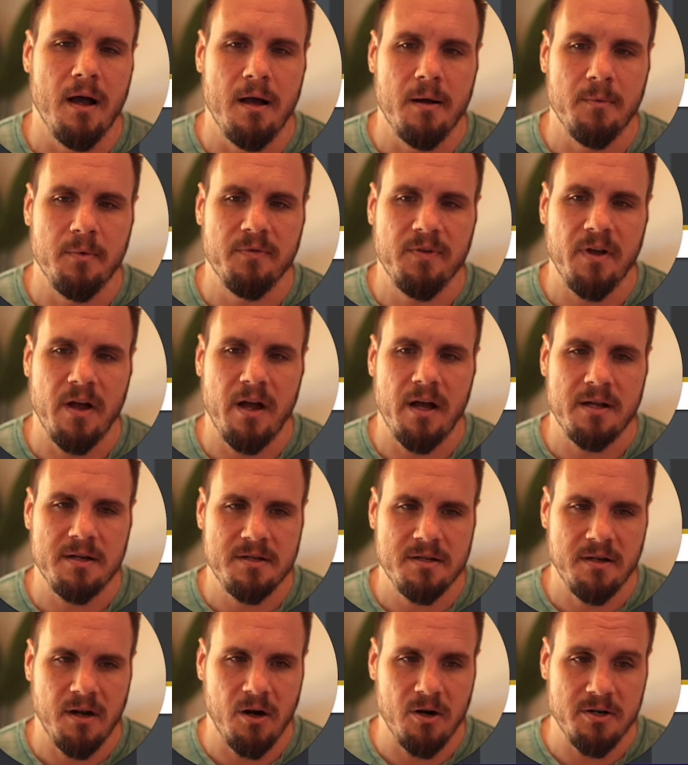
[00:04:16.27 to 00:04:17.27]
We've
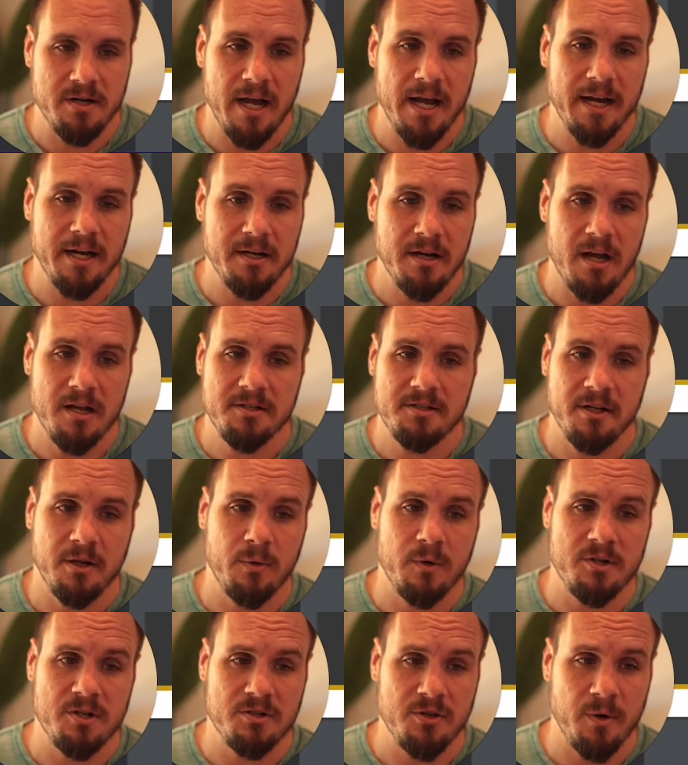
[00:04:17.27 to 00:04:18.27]
got our diagnostic,
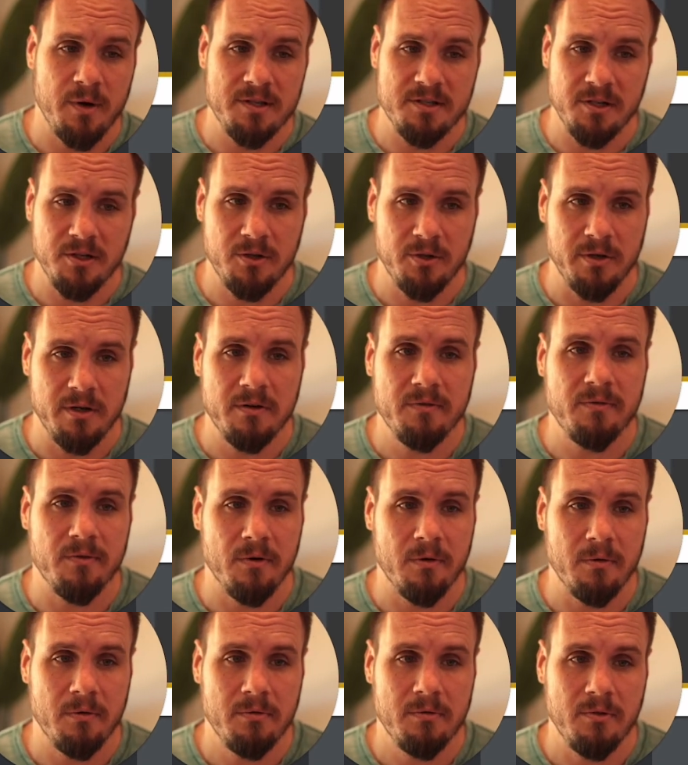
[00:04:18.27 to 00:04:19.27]
which is always included
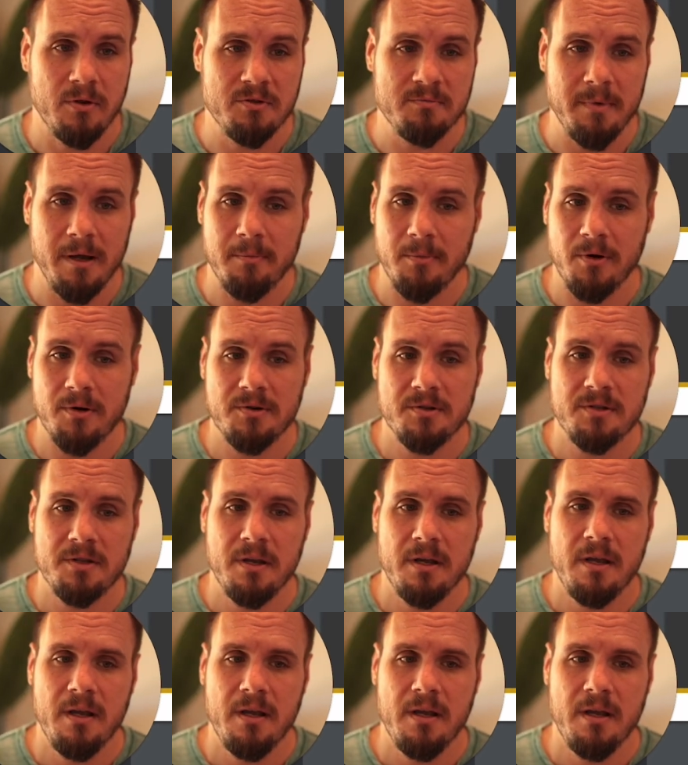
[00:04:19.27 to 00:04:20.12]
for those members.